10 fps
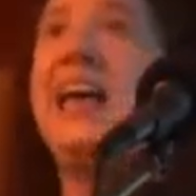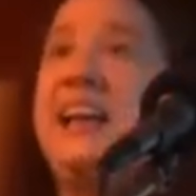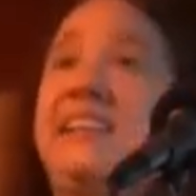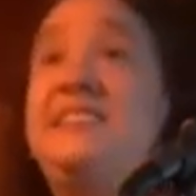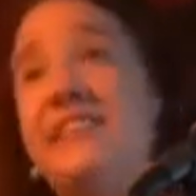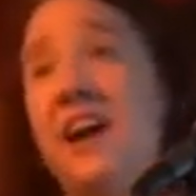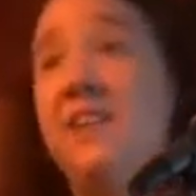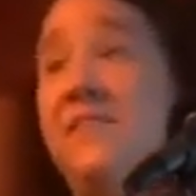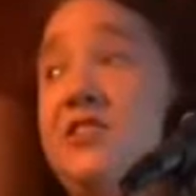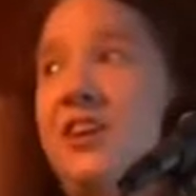England's
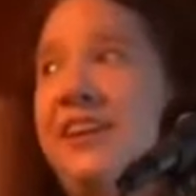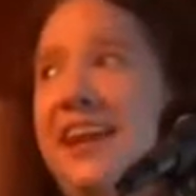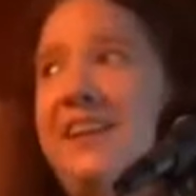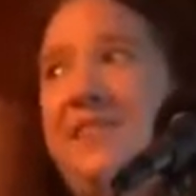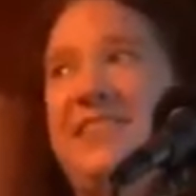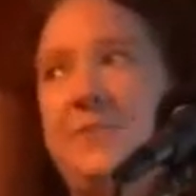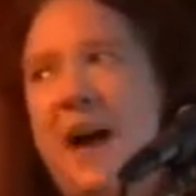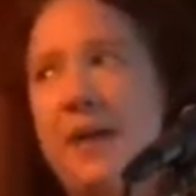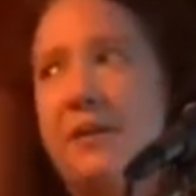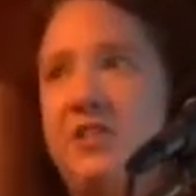starfish shall live, as a
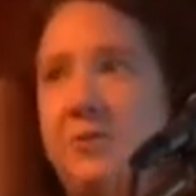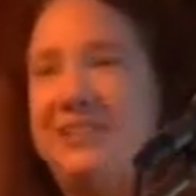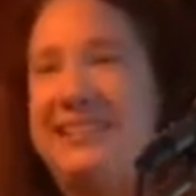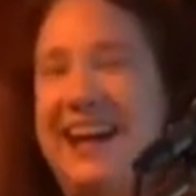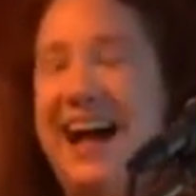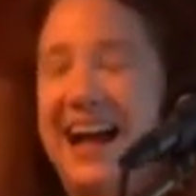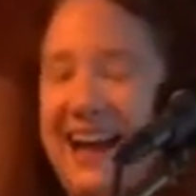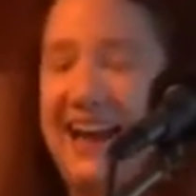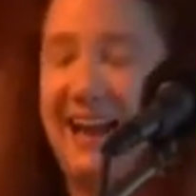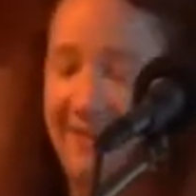pirate you will die.